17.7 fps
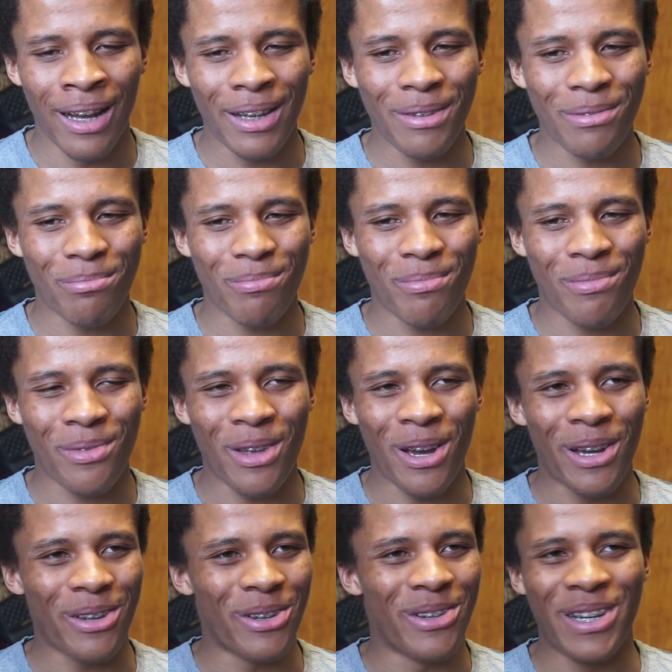I
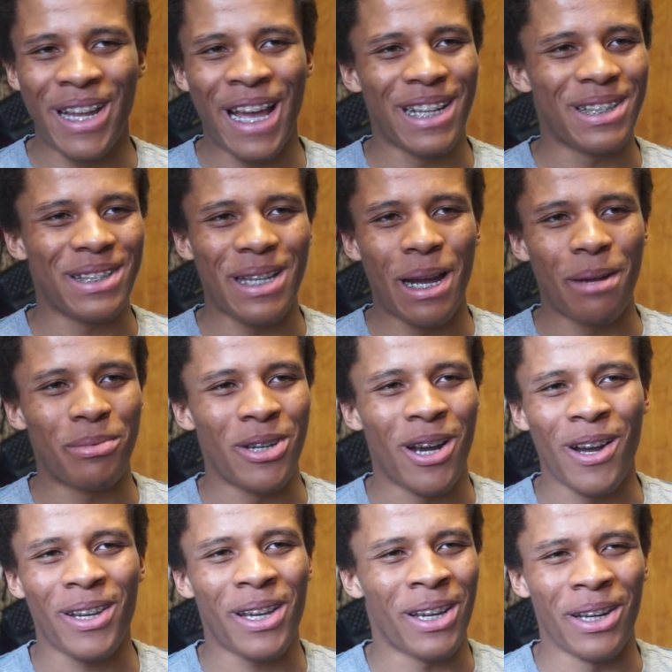thought your dad
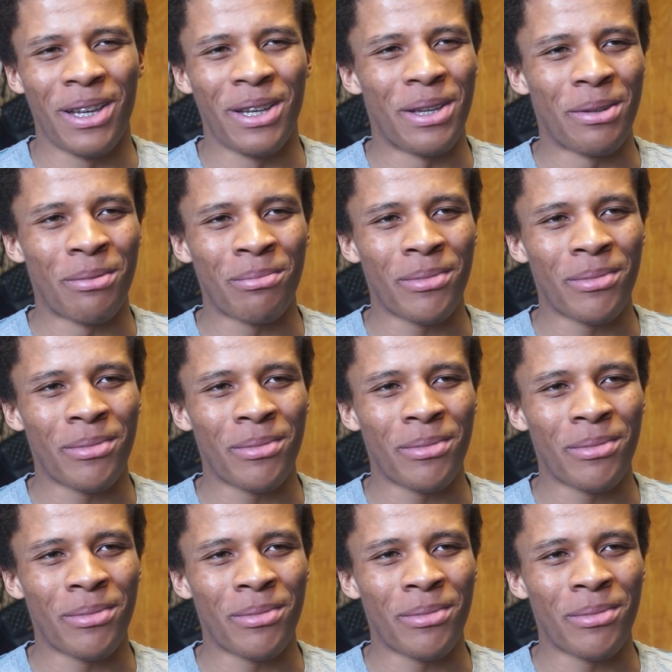stopped talking to